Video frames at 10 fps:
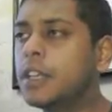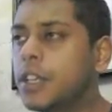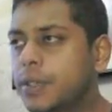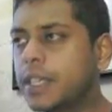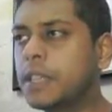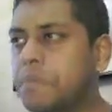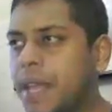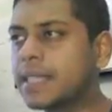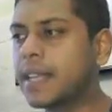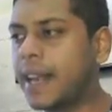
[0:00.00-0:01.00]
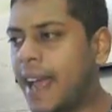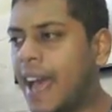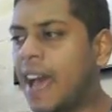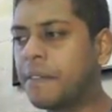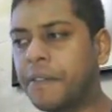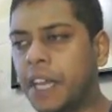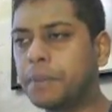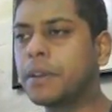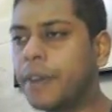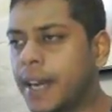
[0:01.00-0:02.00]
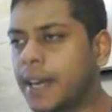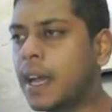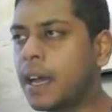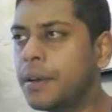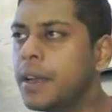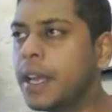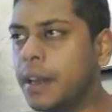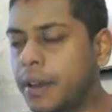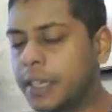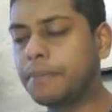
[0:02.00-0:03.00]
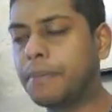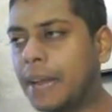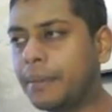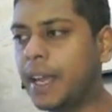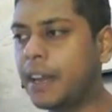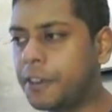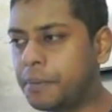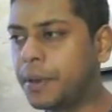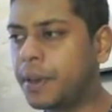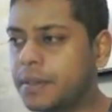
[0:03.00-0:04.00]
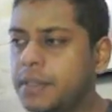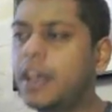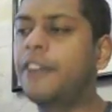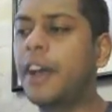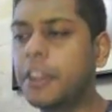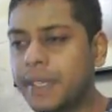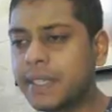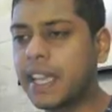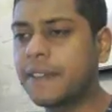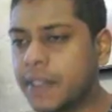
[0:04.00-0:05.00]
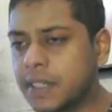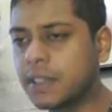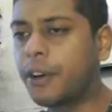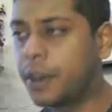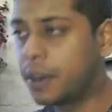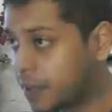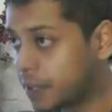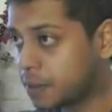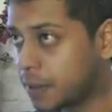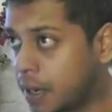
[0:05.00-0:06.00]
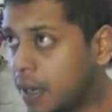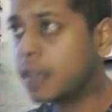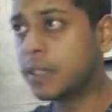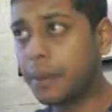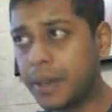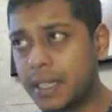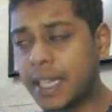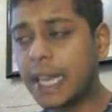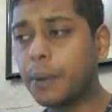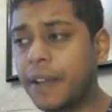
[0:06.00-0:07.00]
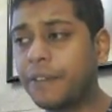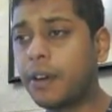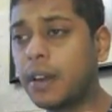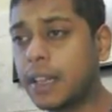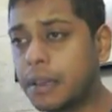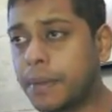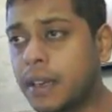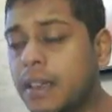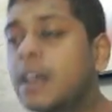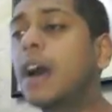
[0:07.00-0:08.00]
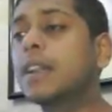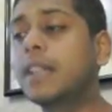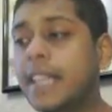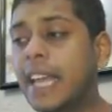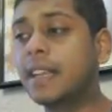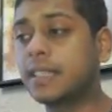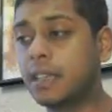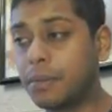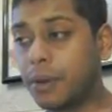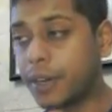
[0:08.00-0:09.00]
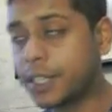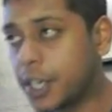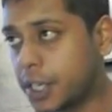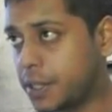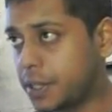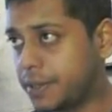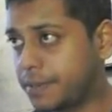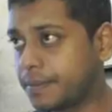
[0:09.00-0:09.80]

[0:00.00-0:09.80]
using the means that I have available right now in order to plan my entry point. So I'd rather be safe than sorry on this one. So I'm going to stay away for a little bit until they get listed on more exchanges.